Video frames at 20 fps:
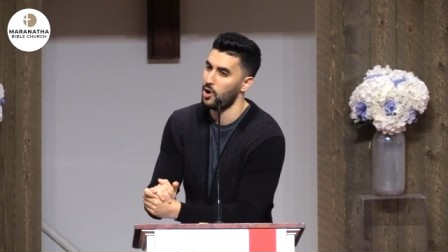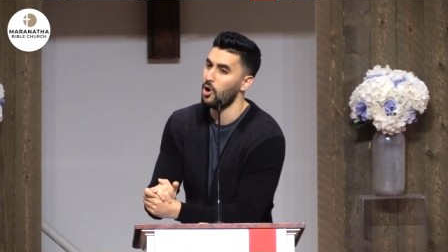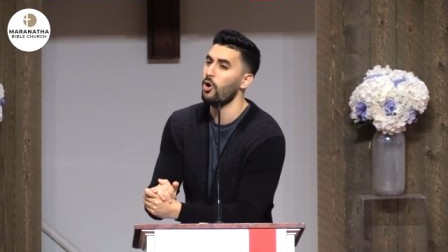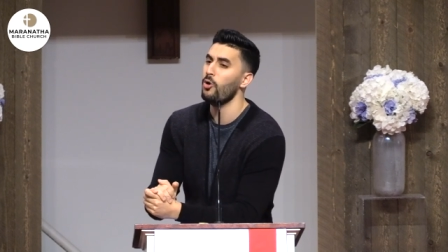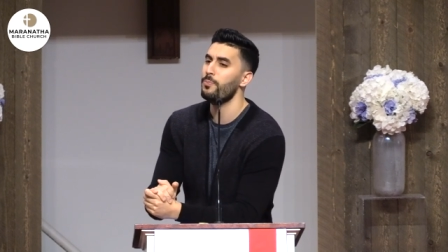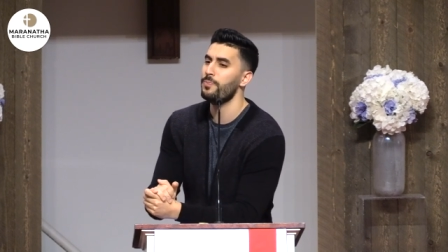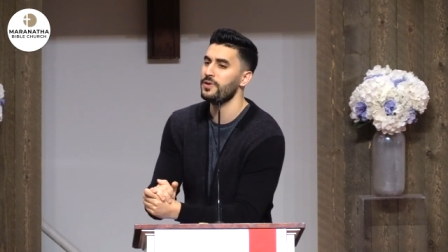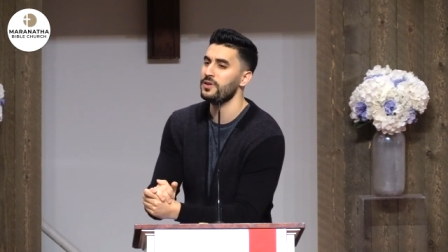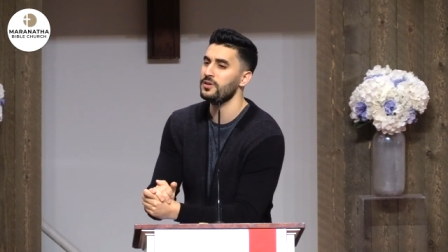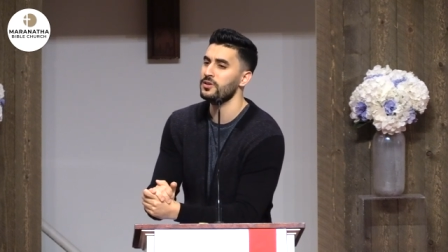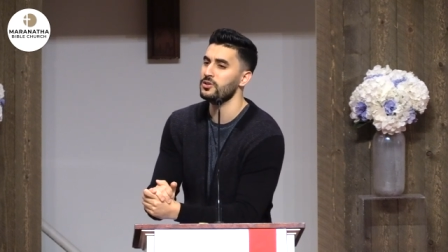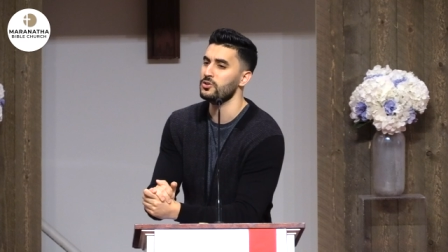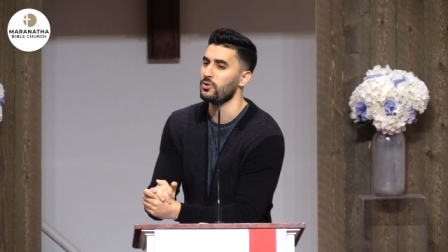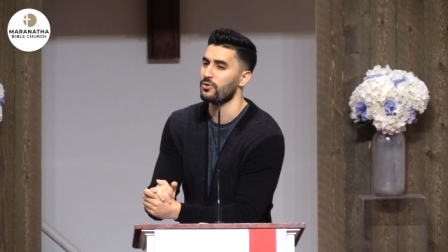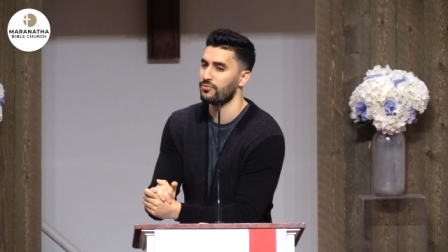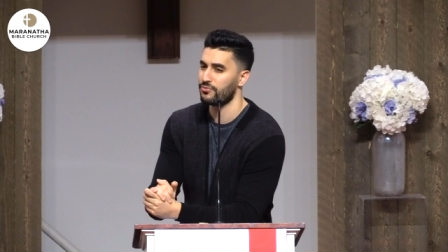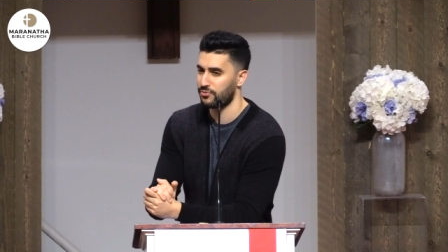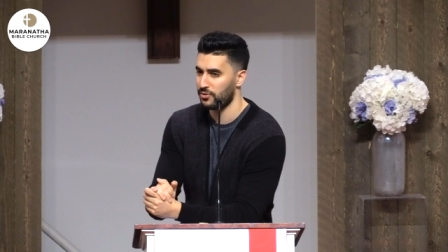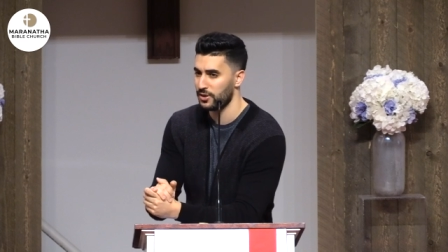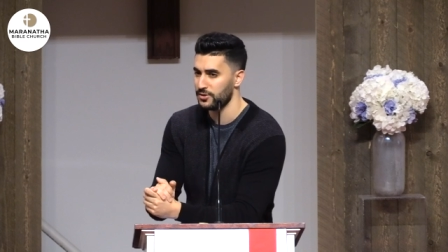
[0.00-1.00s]
open
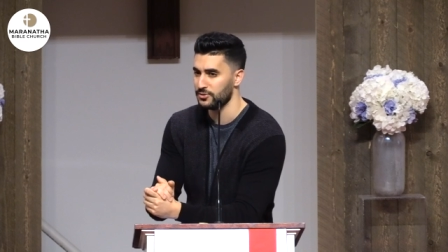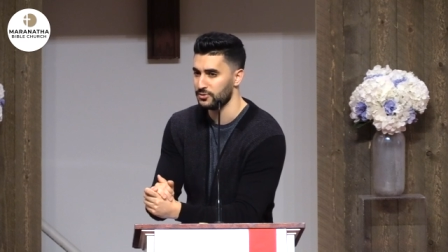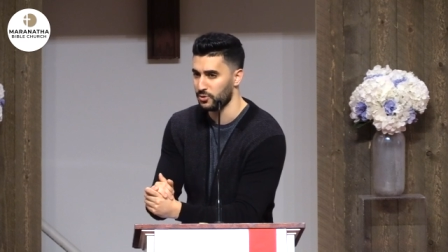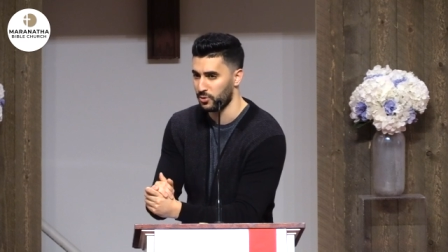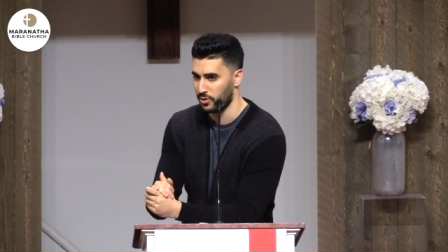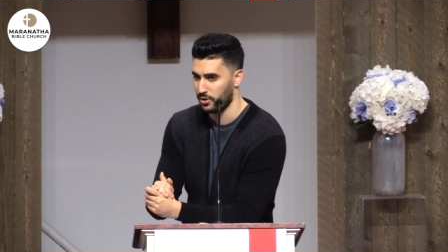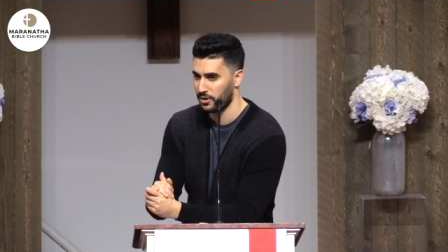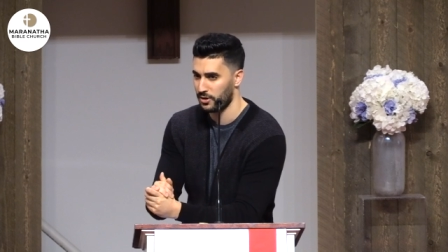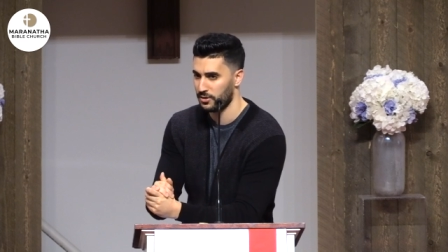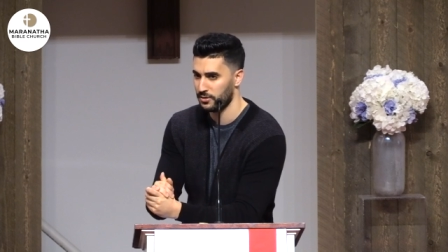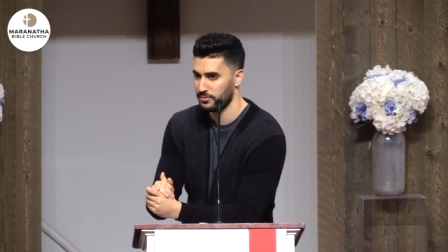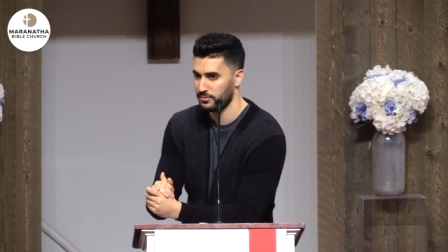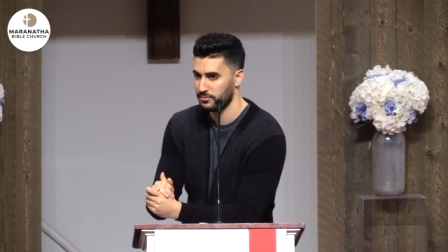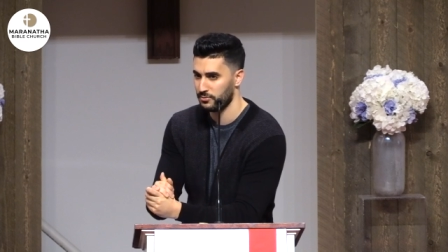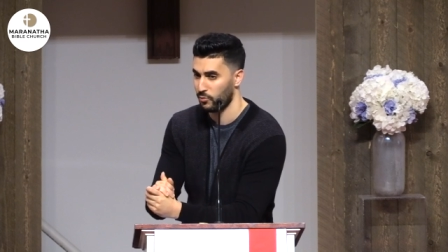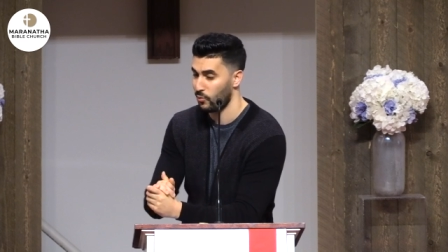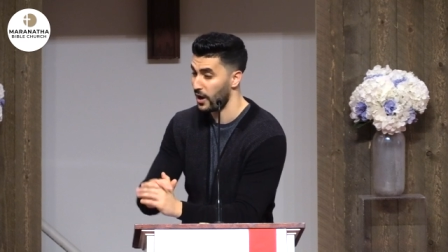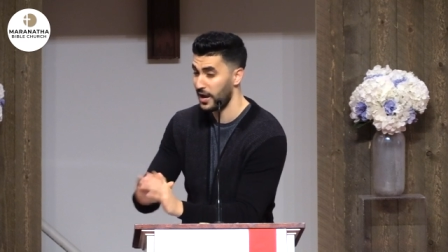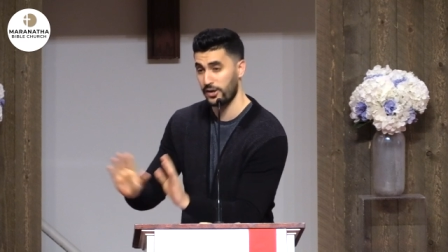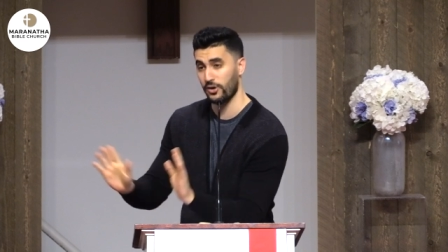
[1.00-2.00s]
your front door,
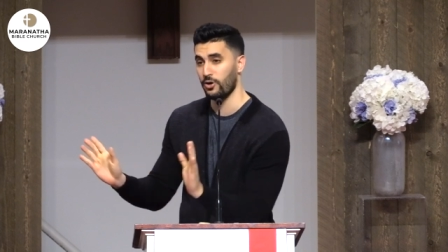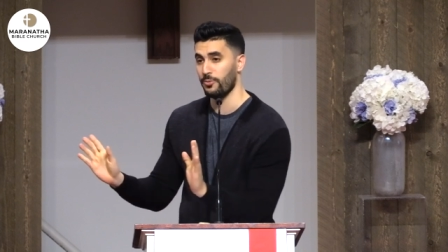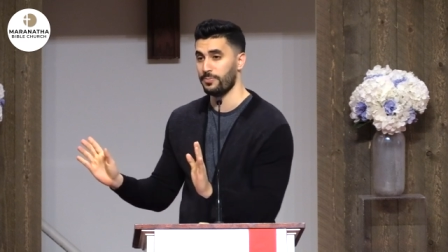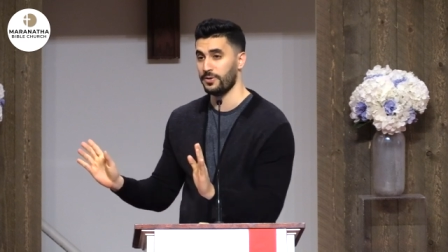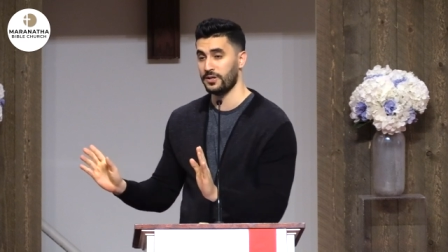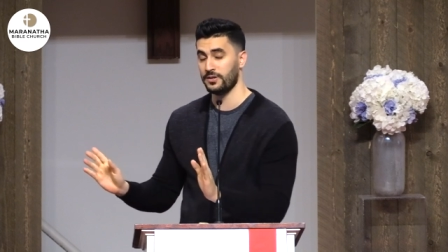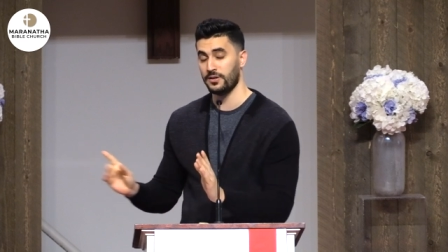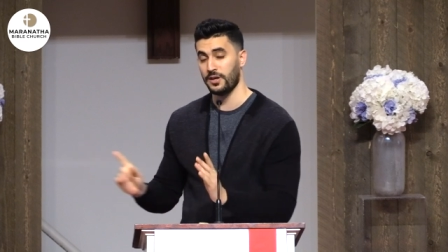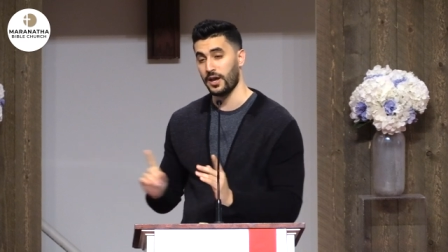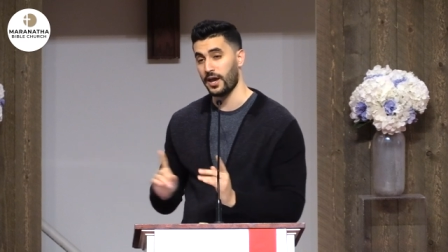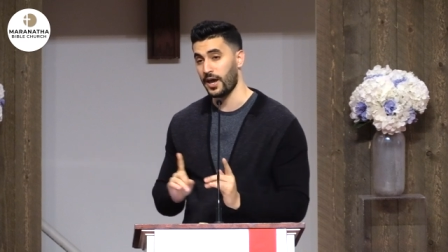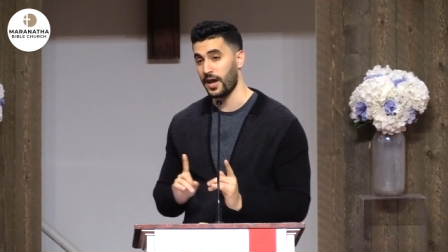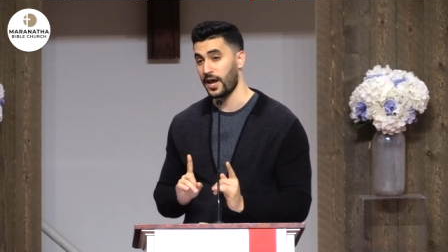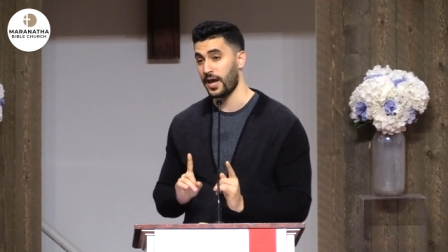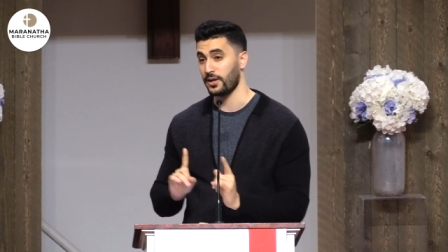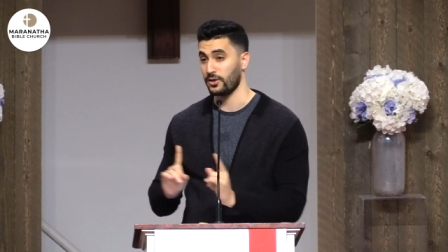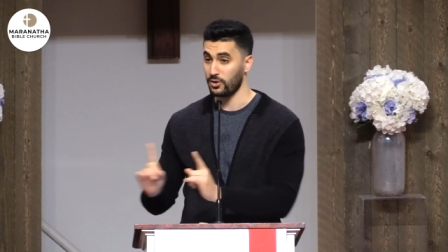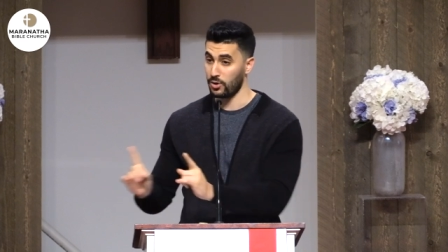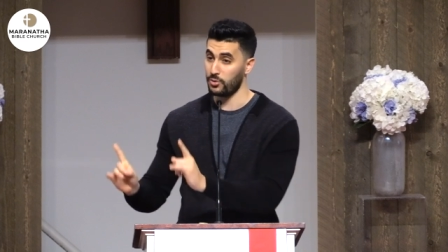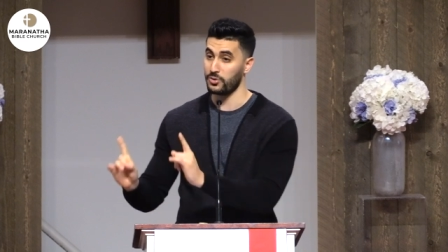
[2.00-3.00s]
wide open,
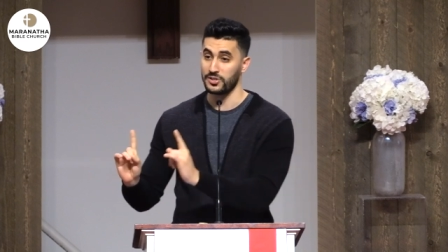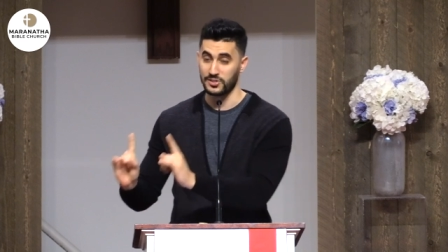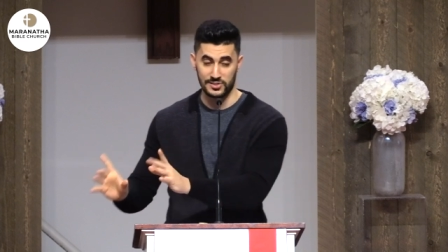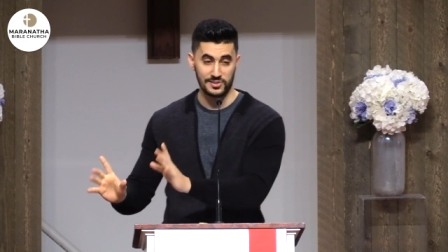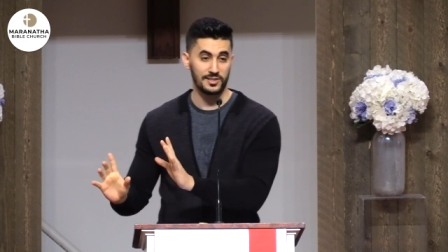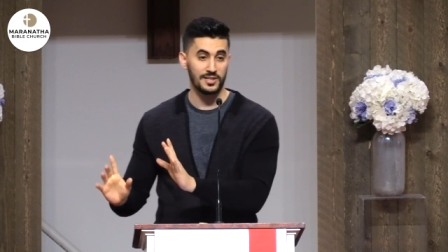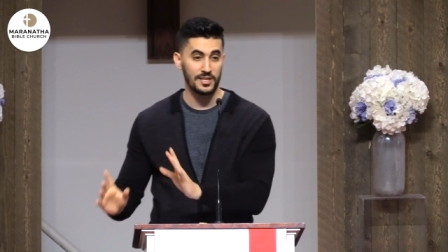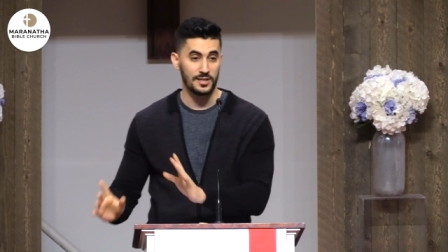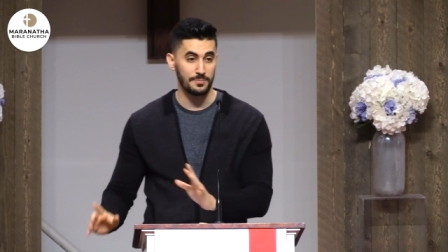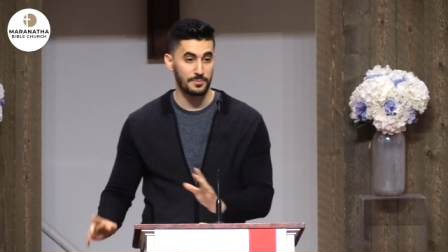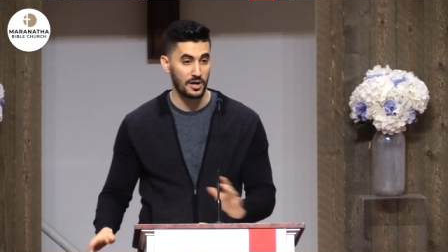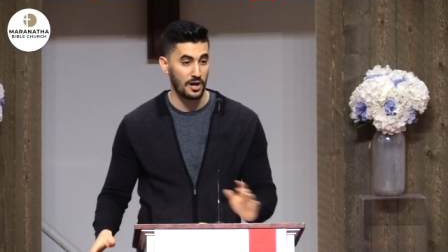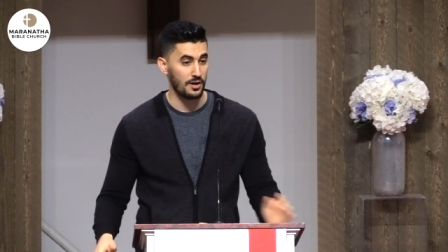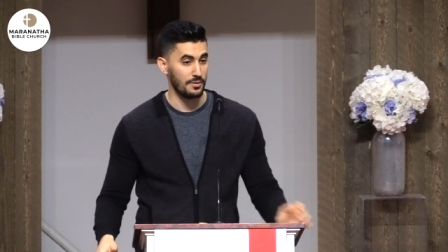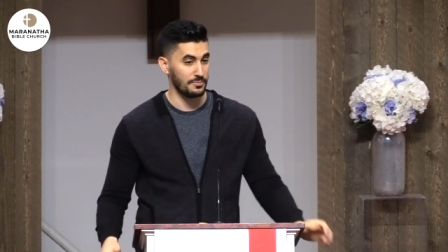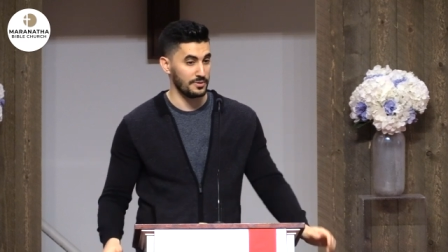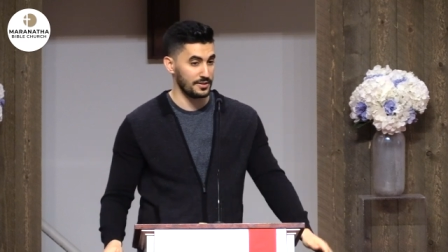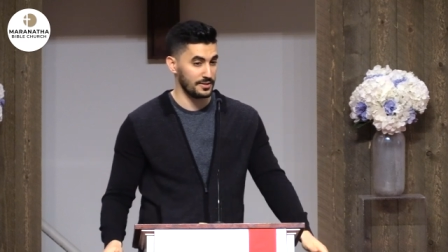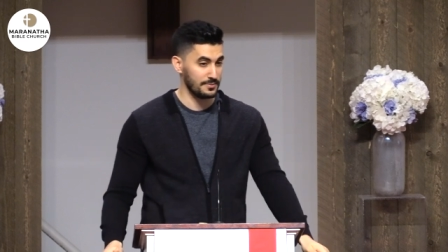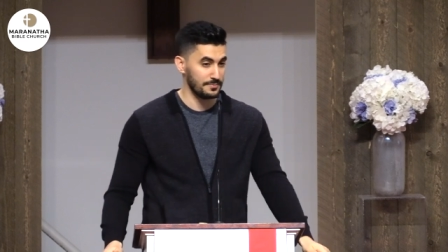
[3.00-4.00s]
and go to sleep
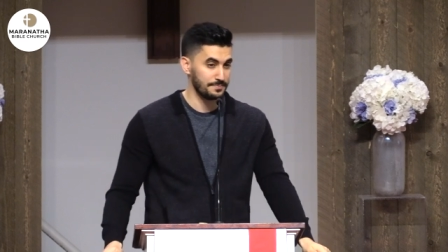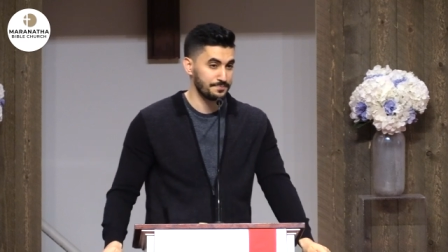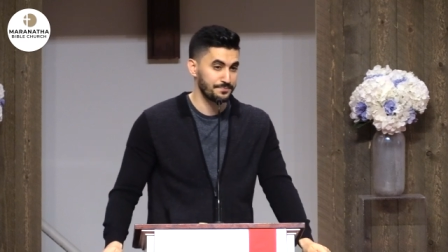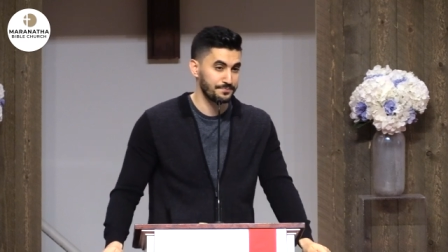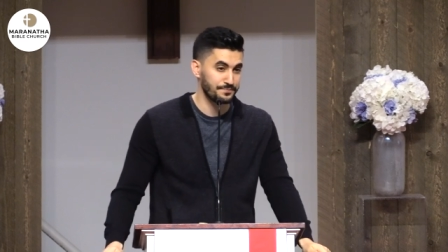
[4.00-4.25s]
calmly.